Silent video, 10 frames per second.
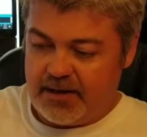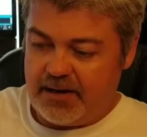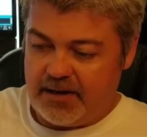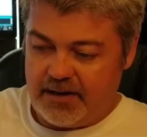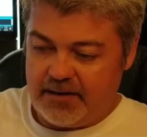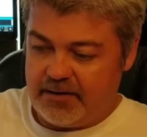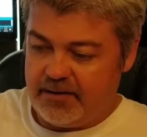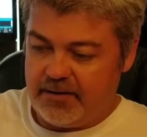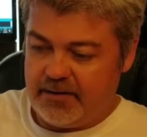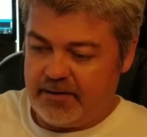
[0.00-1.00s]
and
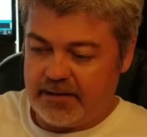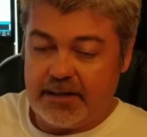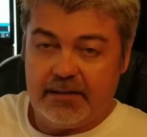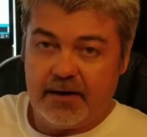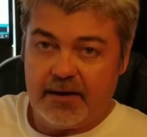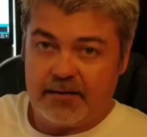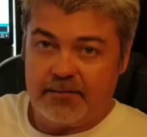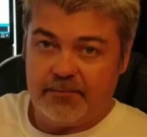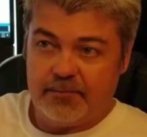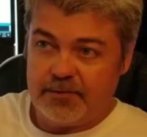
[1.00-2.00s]
a key lock,
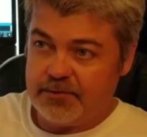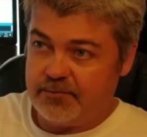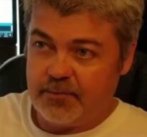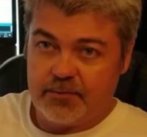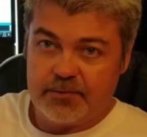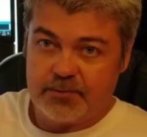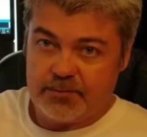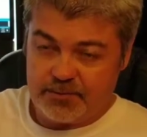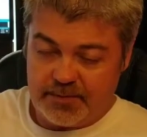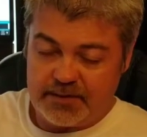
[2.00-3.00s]
which of course
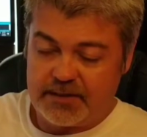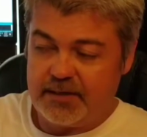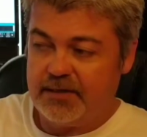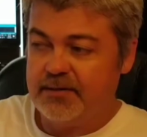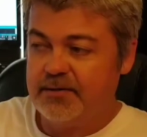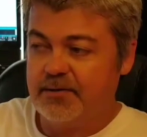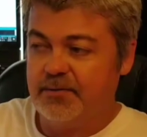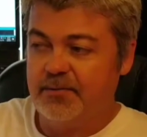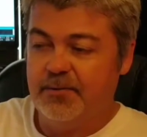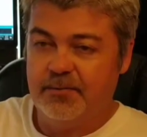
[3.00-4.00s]
was missing,
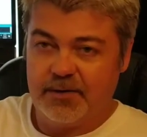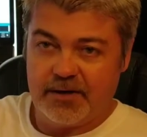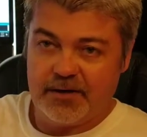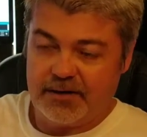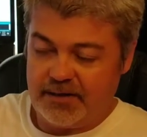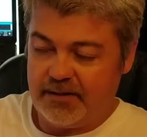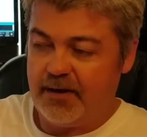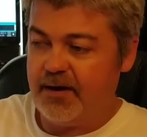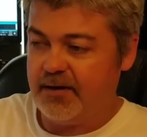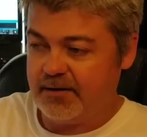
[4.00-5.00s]
so we got a key
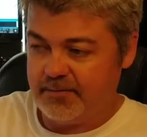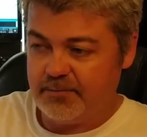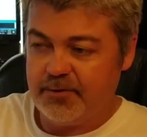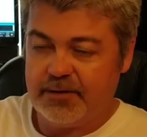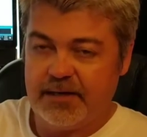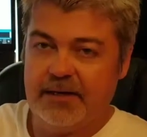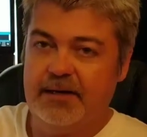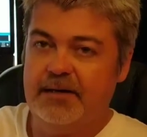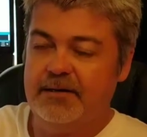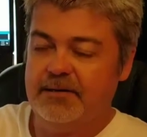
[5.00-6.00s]
lock and put that
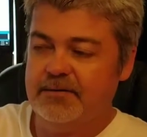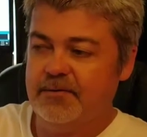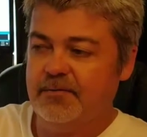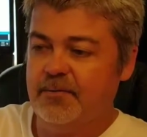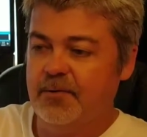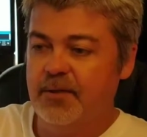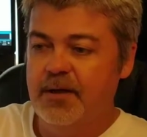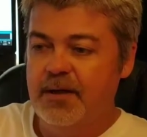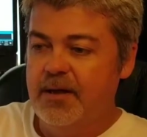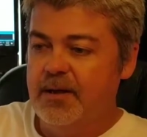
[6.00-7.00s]
in and so forth.
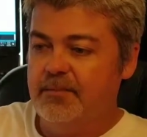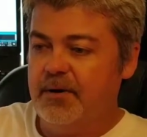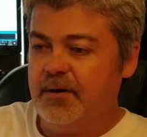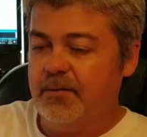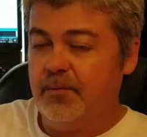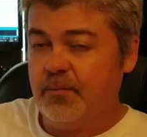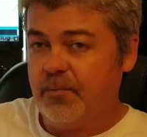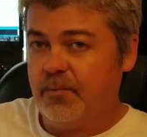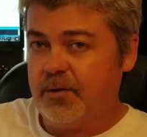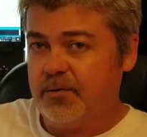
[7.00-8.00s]
But
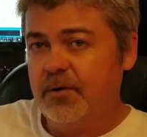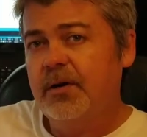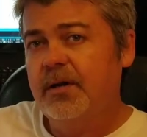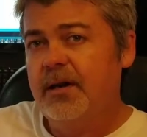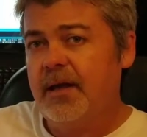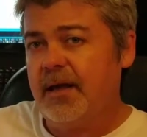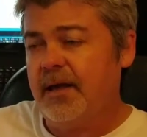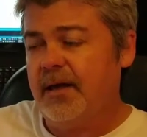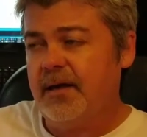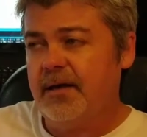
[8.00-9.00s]
we took it
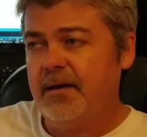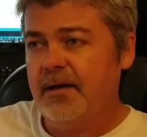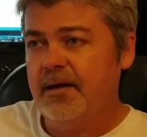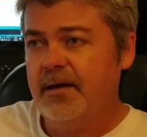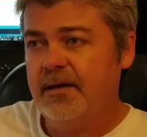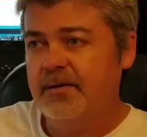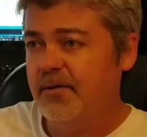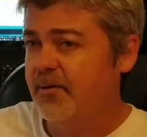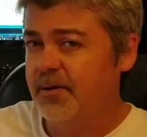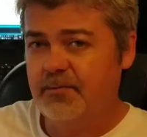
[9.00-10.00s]
and
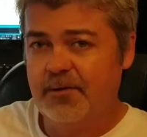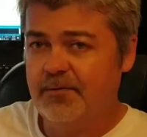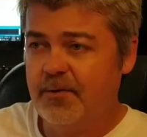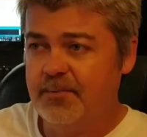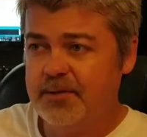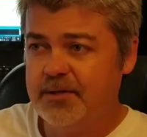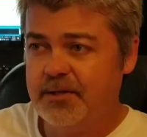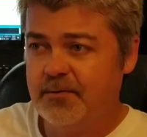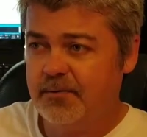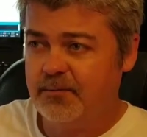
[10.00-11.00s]
totally refurbished
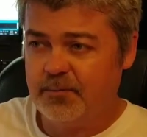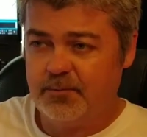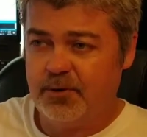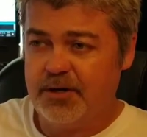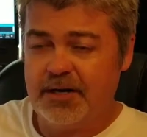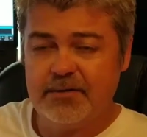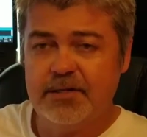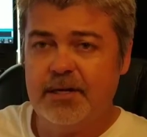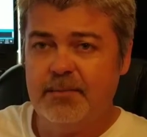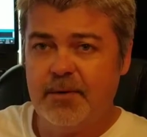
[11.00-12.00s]
it, put an
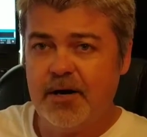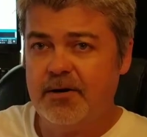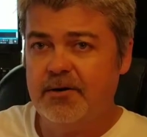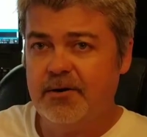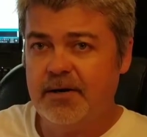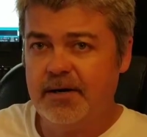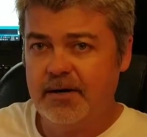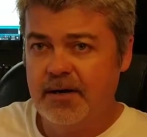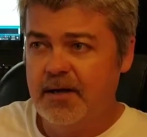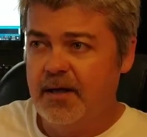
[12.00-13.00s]
LCD monitor in
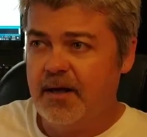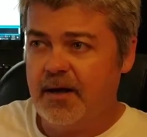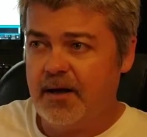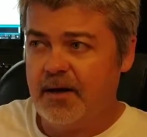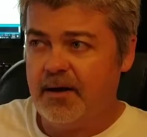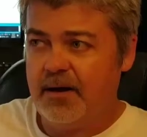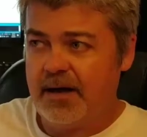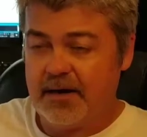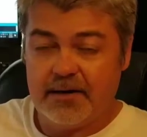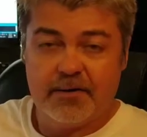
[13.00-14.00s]
it,
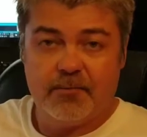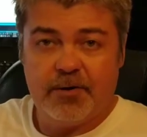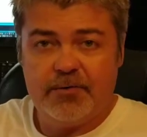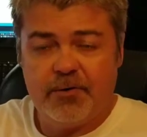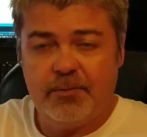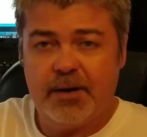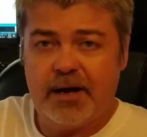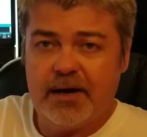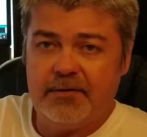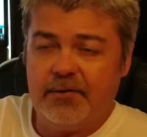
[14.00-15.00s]
added a
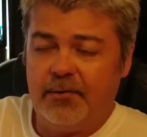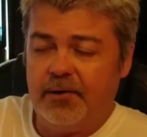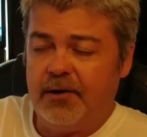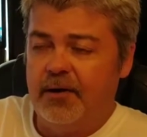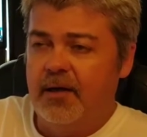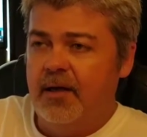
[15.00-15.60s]
RetroPie to it,